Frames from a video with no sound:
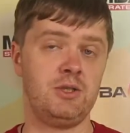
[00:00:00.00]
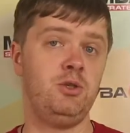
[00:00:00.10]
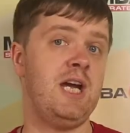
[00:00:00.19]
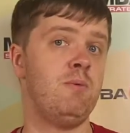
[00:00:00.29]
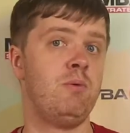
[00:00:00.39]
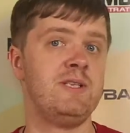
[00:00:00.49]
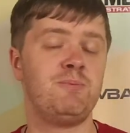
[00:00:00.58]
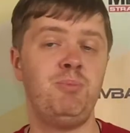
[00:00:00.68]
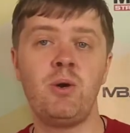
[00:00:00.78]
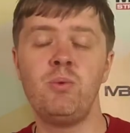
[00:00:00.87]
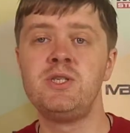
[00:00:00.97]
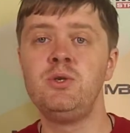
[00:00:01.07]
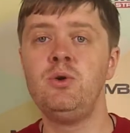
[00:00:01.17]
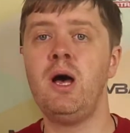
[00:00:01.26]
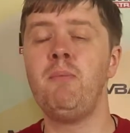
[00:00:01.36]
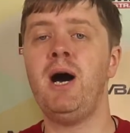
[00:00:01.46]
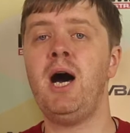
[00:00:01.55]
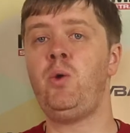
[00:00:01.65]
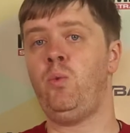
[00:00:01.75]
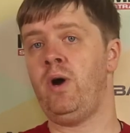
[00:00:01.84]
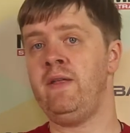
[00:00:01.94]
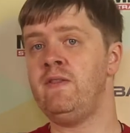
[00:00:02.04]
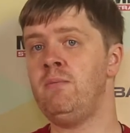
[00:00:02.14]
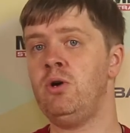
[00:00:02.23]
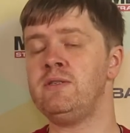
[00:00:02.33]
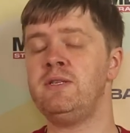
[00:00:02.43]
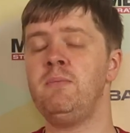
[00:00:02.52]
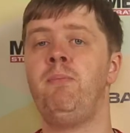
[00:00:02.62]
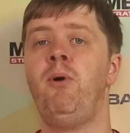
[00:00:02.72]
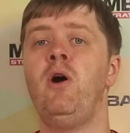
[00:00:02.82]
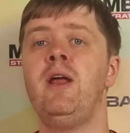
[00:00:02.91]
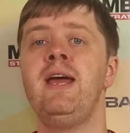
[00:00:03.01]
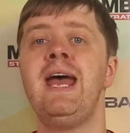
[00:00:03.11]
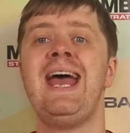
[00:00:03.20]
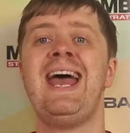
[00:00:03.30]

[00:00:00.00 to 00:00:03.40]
Today we will speak with you about one of the most important